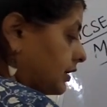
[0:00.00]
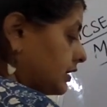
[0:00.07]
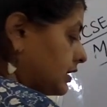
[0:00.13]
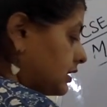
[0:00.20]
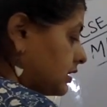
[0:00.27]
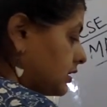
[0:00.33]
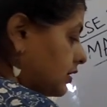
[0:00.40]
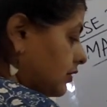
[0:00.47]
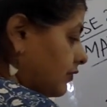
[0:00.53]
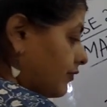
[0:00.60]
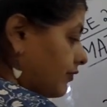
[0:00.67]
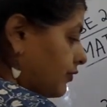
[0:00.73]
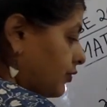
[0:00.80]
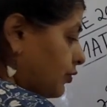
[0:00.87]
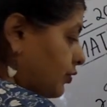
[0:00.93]
Yes,
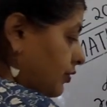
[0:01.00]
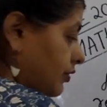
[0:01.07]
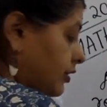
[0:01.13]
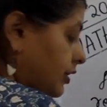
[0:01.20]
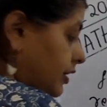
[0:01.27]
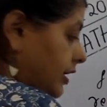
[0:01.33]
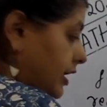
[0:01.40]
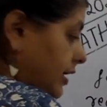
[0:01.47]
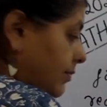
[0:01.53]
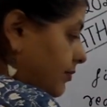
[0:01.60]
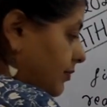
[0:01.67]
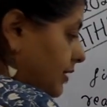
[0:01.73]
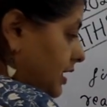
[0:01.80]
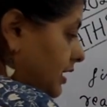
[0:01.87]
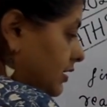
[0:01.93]
4m
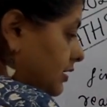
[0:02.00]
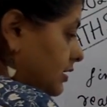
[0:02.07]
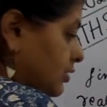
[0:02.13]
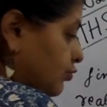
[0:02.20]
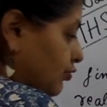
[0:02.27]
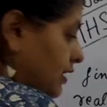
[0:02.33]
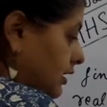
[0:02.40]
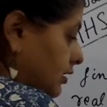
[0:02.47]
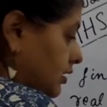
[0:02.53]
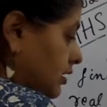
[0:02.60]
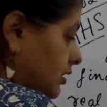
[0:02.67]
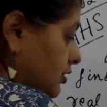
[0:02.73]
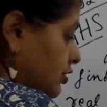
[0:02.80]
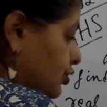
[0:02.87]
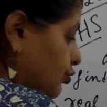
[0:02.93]
minus
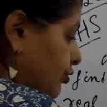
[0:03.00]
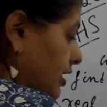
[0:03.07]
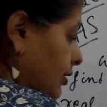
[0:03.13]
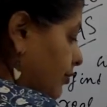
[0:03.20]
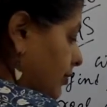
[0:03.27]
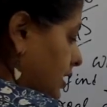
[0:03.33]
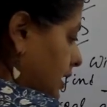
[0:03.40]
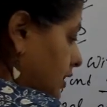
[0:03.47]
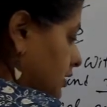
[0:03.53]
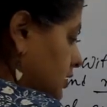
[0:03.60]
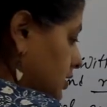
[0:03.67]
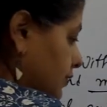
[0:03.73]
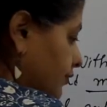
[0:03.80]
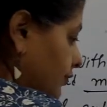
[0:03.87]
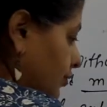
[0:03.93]
1 square
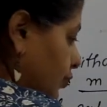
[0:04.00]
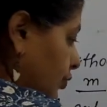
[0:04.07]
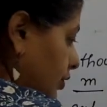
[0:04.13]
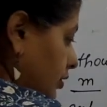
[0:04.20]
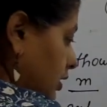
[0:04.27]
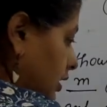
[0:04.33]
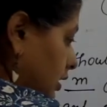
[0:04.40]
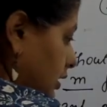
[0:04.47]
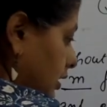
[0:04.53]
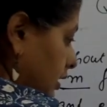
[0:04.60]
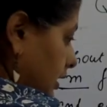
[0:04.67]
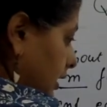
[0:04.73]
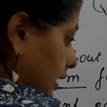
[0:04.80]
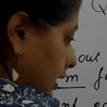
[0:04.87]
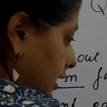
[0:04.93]
minus
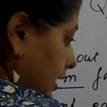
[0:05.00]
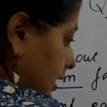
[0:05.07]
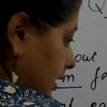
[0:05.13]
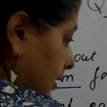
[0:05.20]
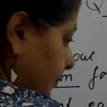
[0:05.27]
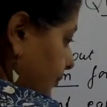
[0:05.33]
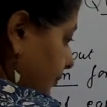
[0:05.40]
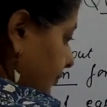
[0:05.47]
4a,